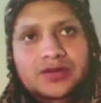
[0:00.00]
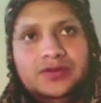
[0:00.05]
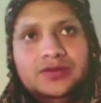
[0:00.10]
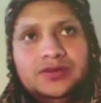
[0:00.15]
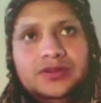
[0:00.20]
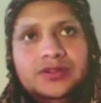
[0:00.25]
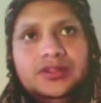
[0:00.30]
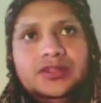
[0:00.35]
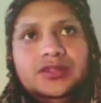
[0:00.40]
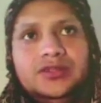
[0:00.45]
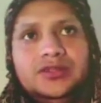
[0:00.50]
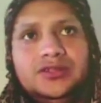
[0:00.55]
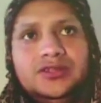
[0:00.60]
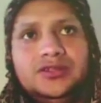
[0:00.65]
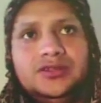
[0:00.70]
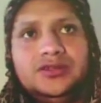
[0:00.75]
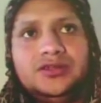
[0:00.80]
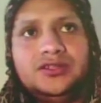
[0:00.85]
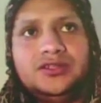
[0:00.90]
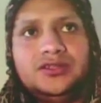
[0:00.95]
For this
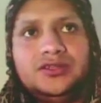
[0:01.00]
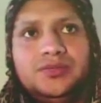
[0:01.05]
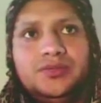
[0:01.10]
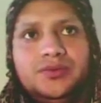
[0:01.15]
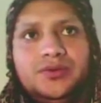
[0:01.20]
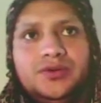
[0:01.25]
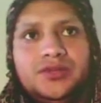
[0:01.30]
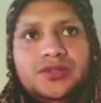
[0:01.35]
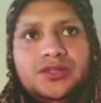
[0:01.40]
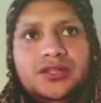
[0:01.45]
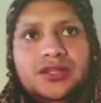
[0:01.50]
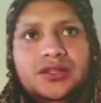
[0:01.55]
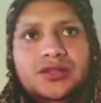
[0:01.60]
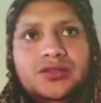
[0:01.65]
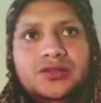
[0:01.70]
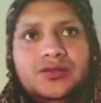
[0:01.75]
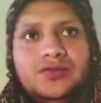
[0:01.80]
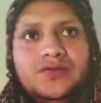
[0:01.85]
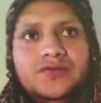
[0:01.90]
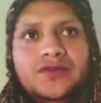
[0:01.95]
reason, it's
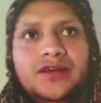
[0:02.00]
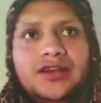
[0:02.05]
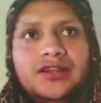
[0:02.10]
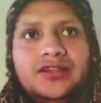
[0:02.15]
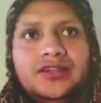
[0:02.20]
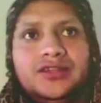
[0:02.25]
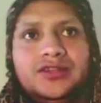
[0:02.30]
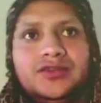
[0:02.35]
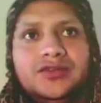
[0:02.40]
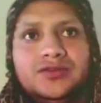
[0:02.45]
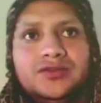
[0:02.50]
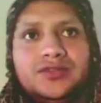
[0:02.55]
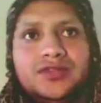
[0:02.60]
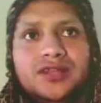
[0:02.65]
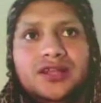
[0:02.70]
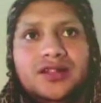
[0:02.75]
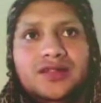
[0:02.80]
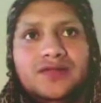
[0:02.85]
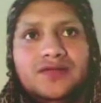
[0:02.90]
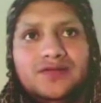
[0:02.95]
important to find in
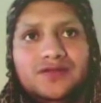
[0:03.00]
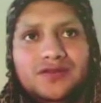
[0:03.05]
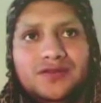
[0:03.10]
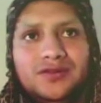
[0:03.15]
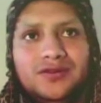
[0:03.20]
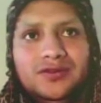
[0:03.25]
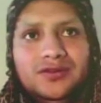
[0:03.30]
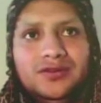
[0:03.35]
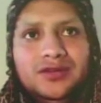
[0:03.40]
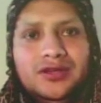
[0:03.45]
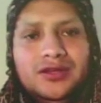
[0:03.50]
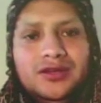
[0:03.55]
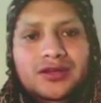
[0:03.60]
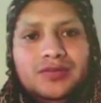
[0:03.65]
yourself, no?